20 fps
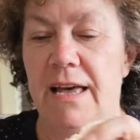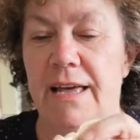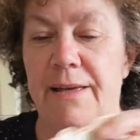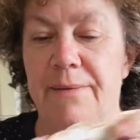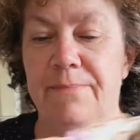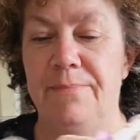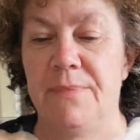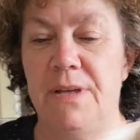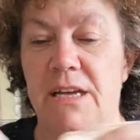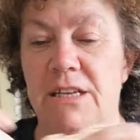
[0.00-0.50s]

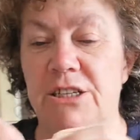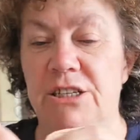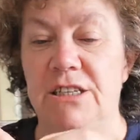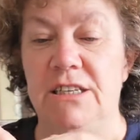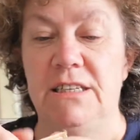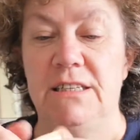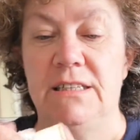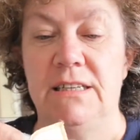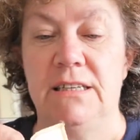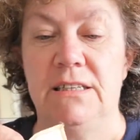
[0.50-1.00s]
And
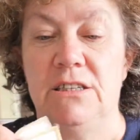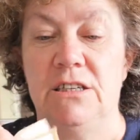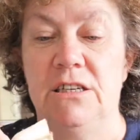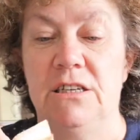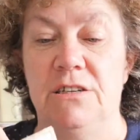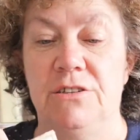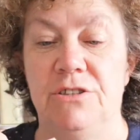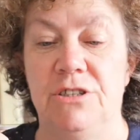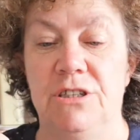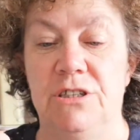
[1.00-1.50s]
she said,
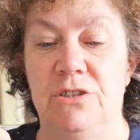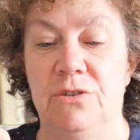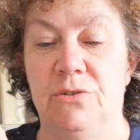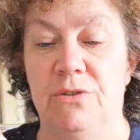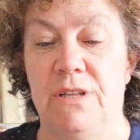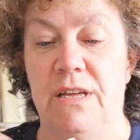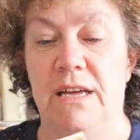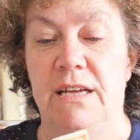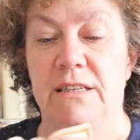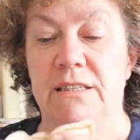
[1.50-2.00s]
you know, she
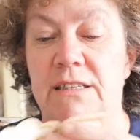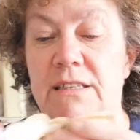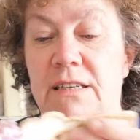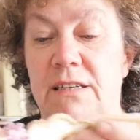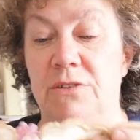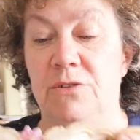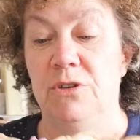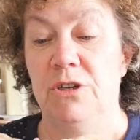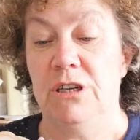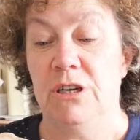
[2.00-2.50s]
saw that and
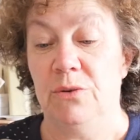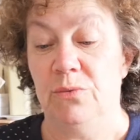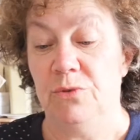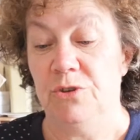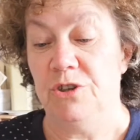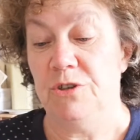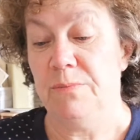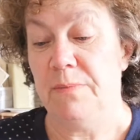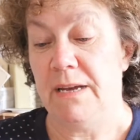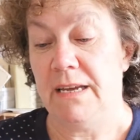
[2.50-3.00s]
said, you know,
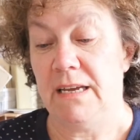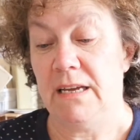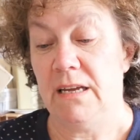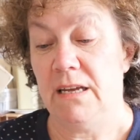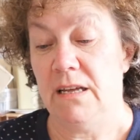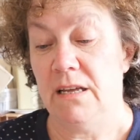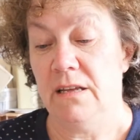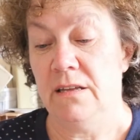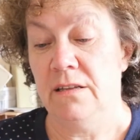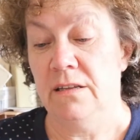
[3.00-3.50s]
would you make
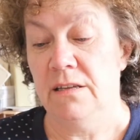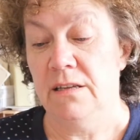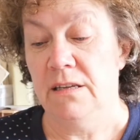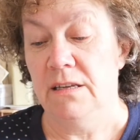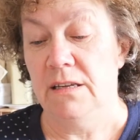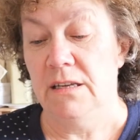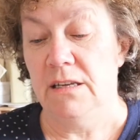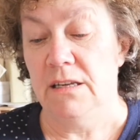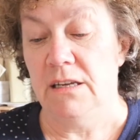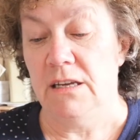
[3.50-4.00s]
a
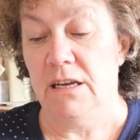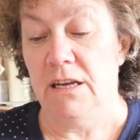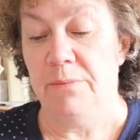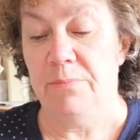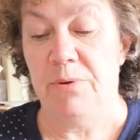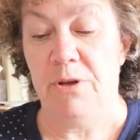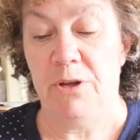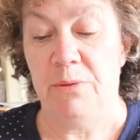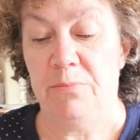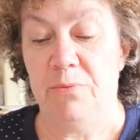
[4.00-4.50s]

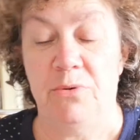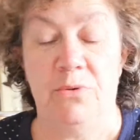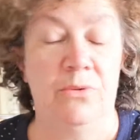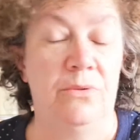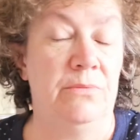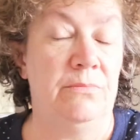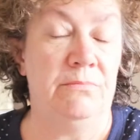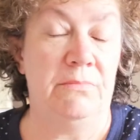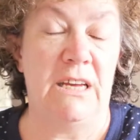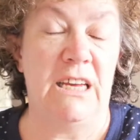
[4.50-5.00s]

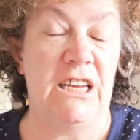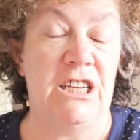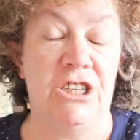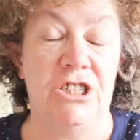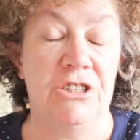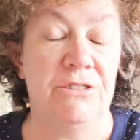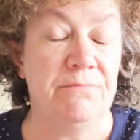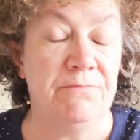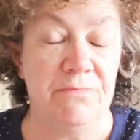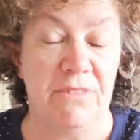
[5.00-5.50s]

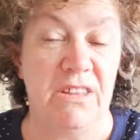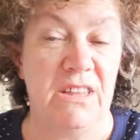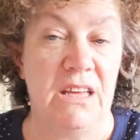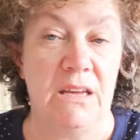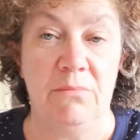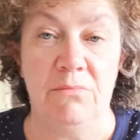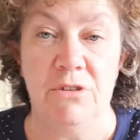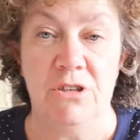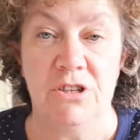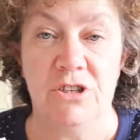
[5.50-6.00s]
purple-ish
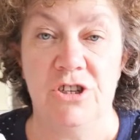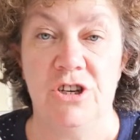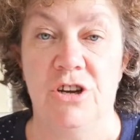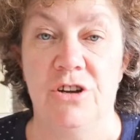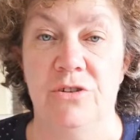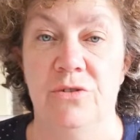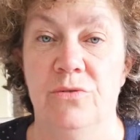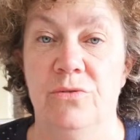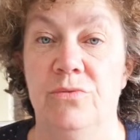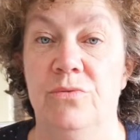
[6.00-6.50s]
themed
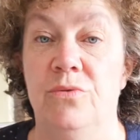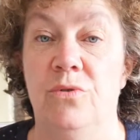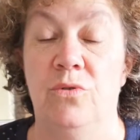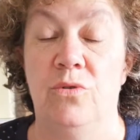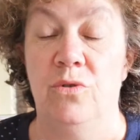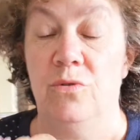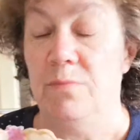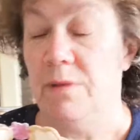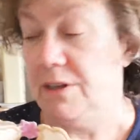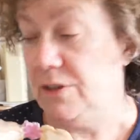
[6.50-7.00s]
journal
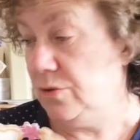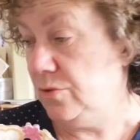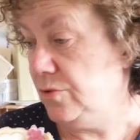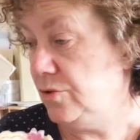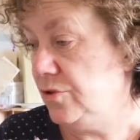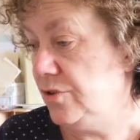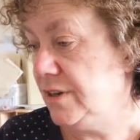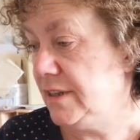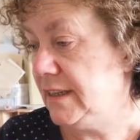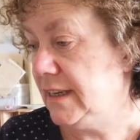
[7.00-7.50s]
for my
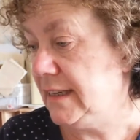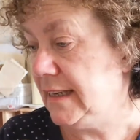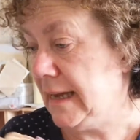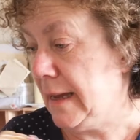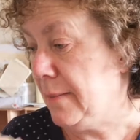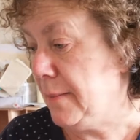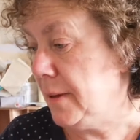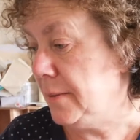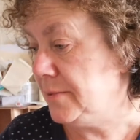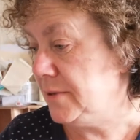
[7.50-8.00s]
daughter? I said,
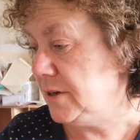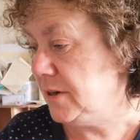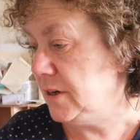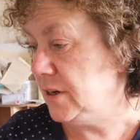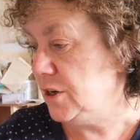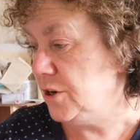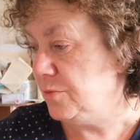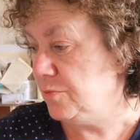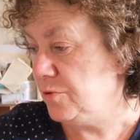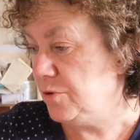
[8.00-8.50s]
yeah,
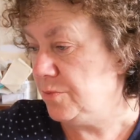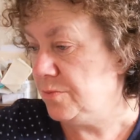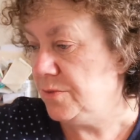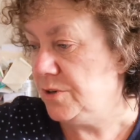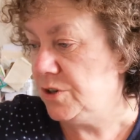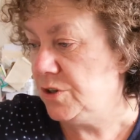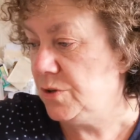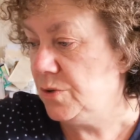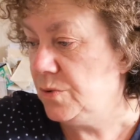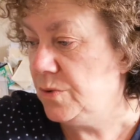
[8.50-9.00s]
absolutely no problem
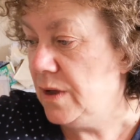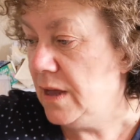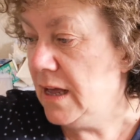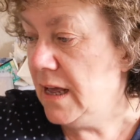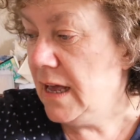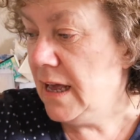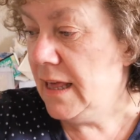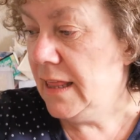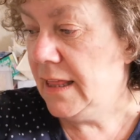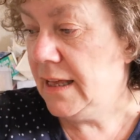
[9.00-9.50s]
at all.
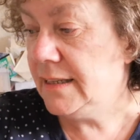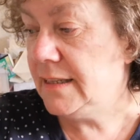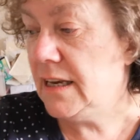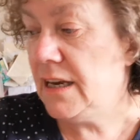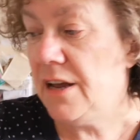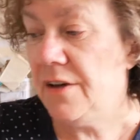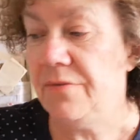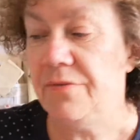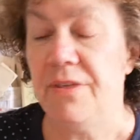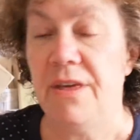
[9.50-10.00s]
There's
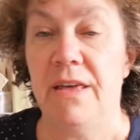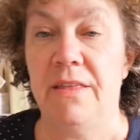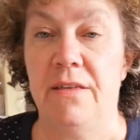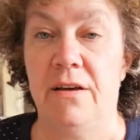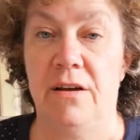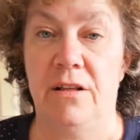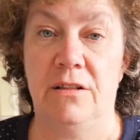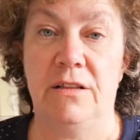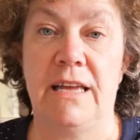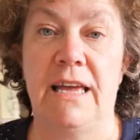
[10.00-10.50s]
enough there
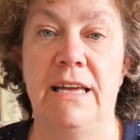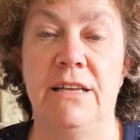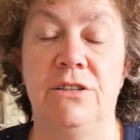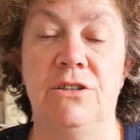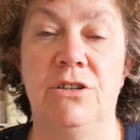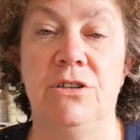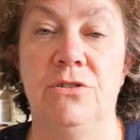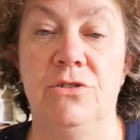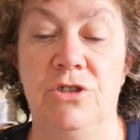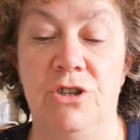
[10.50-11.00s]
that I'll get
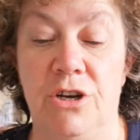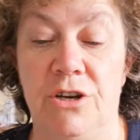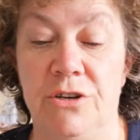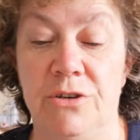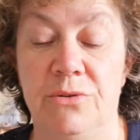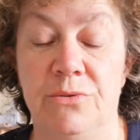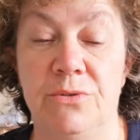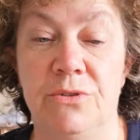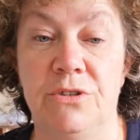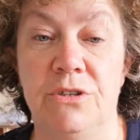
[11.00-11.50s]
2
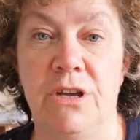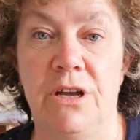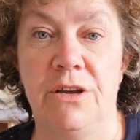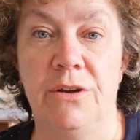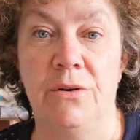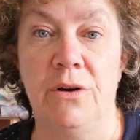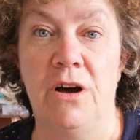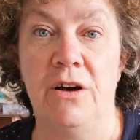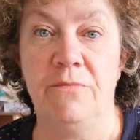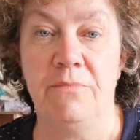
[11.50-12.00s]
journals,
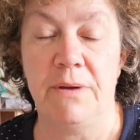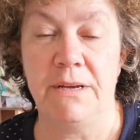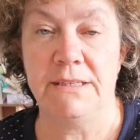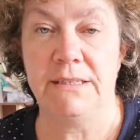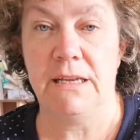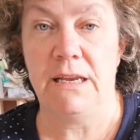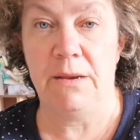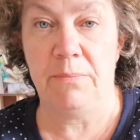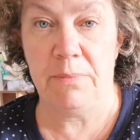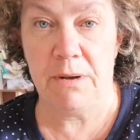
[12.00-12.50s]
so I've
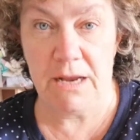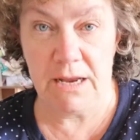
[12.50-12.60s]
basically